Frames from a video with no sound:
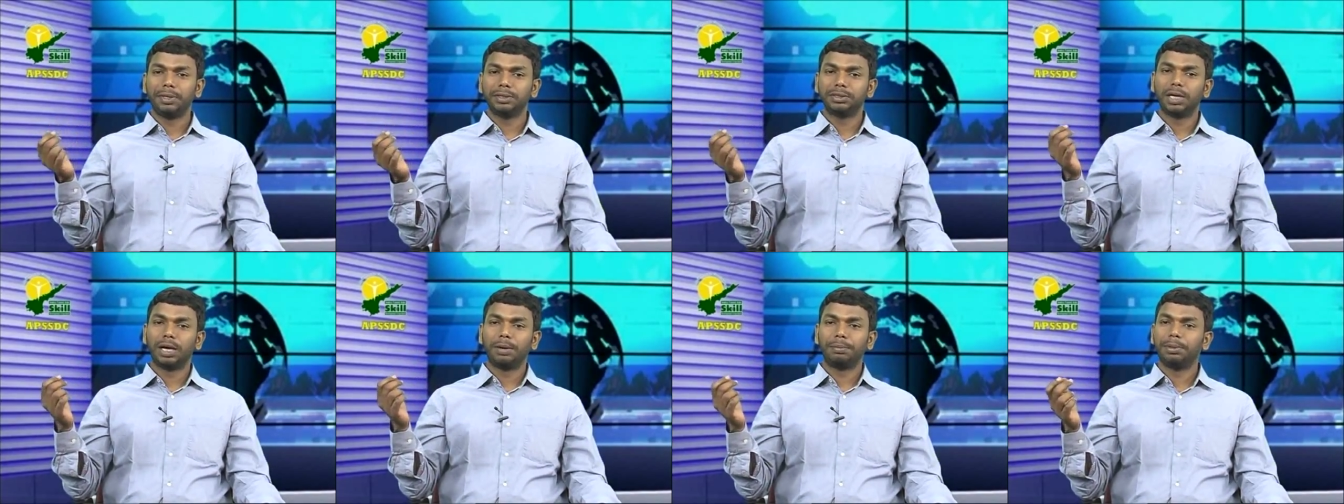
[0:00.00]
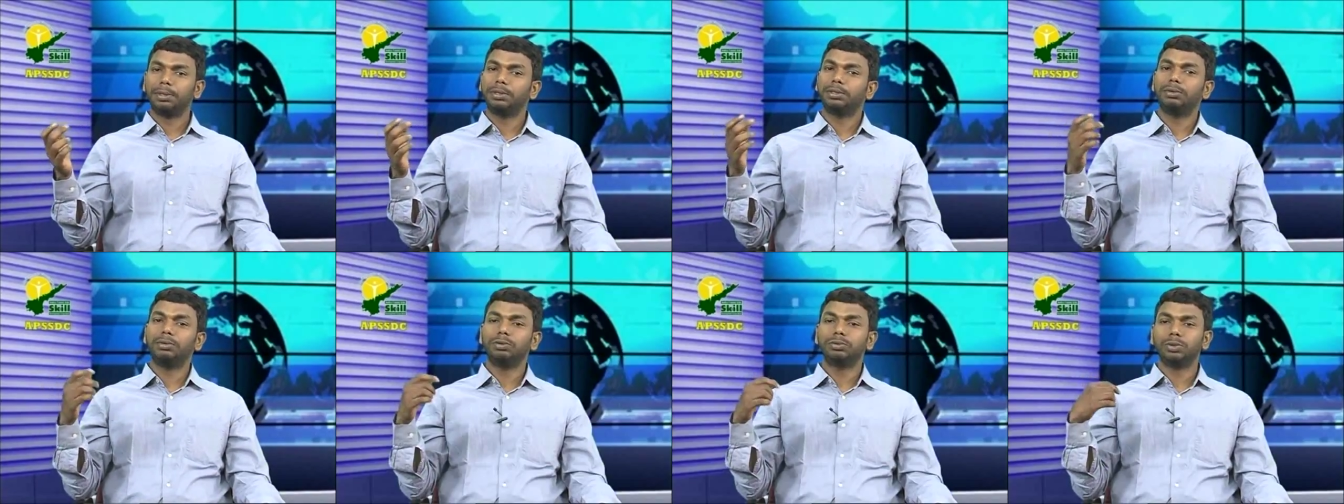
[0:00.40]
is happened,
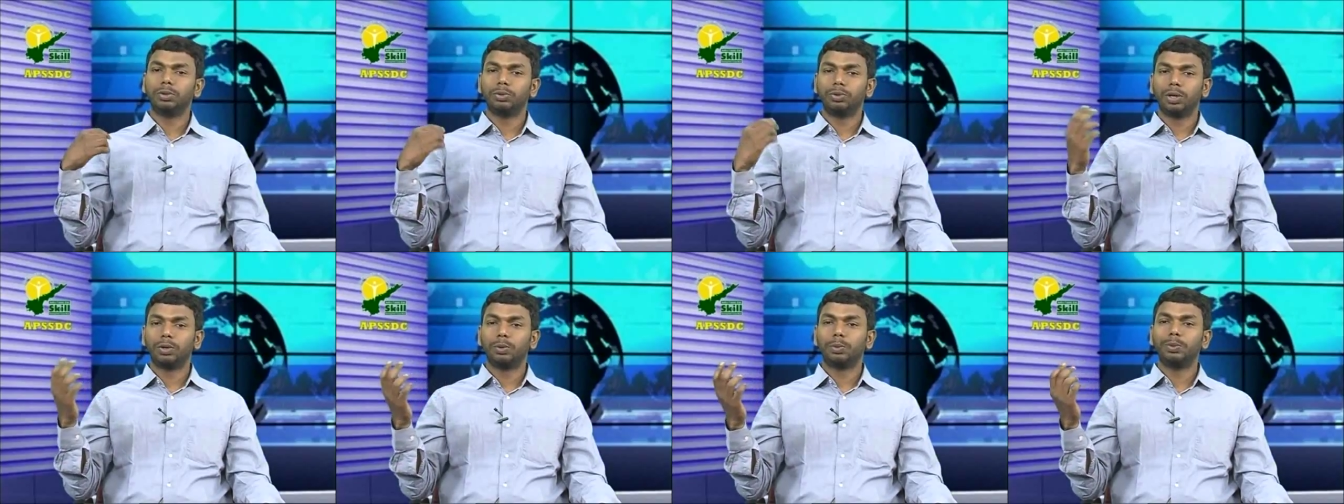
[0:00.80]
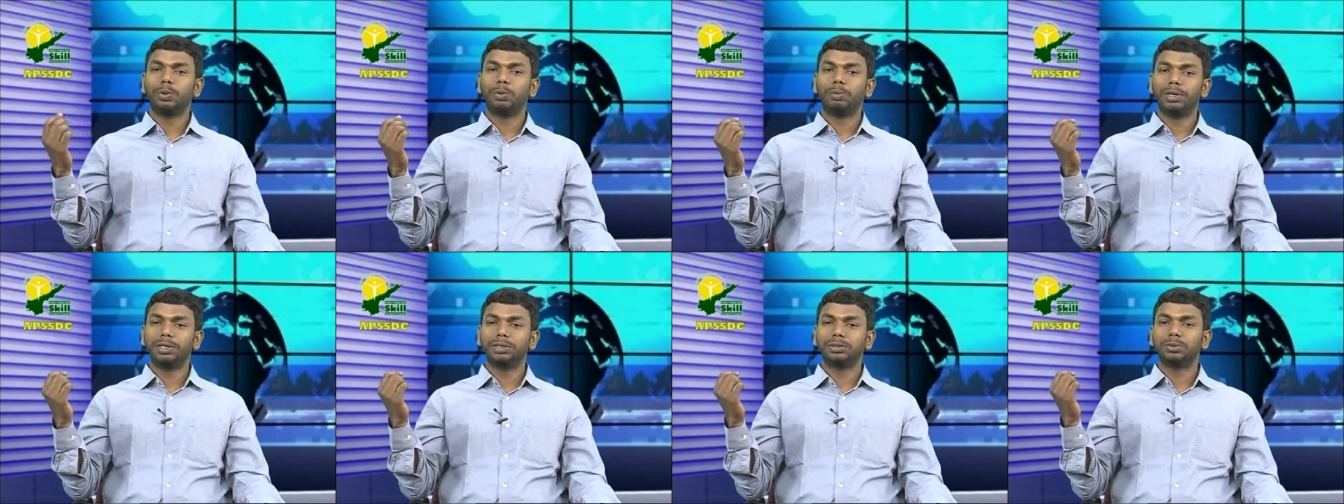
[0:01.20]
so now
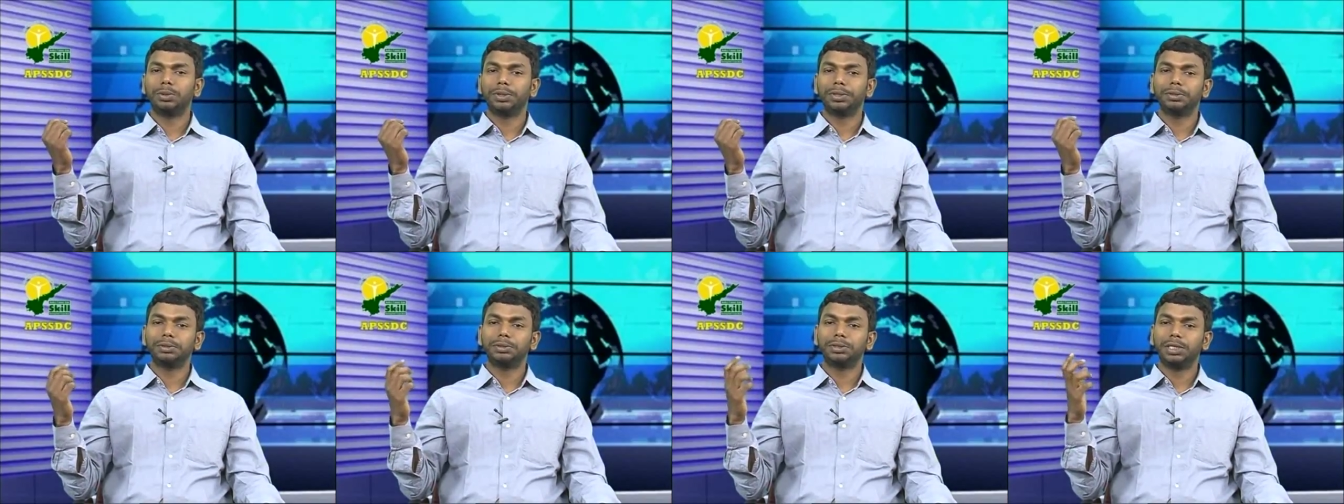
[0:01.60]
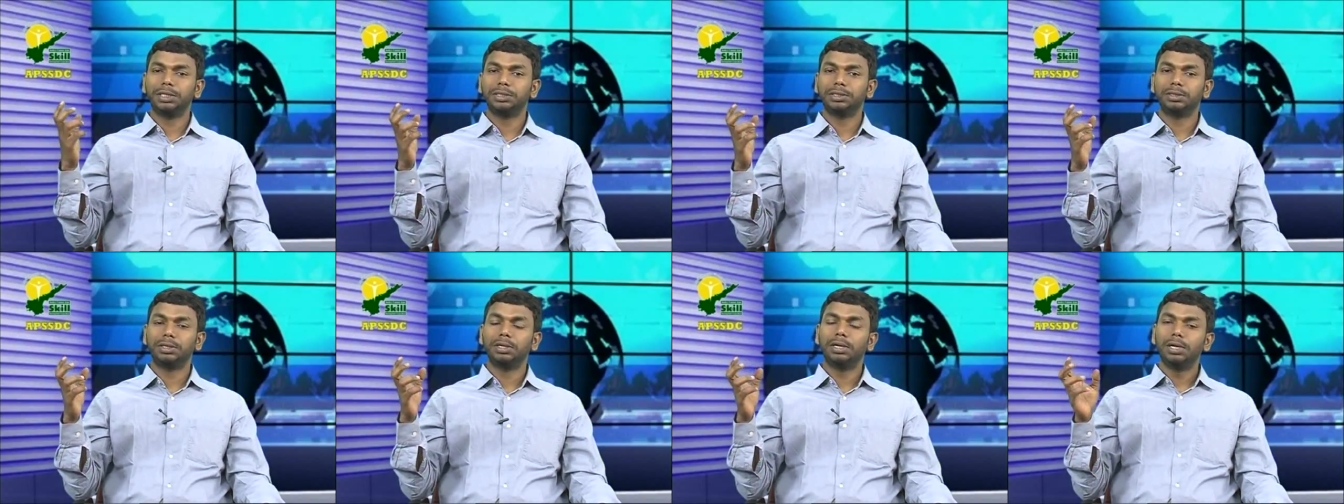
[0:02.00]
nobody is going to
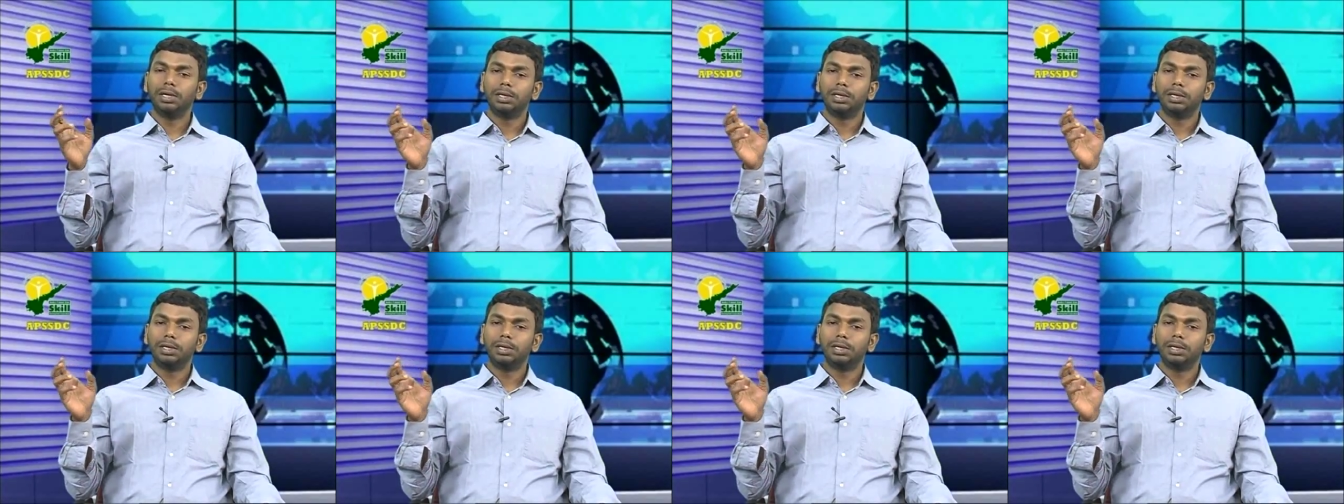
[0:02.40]
change it.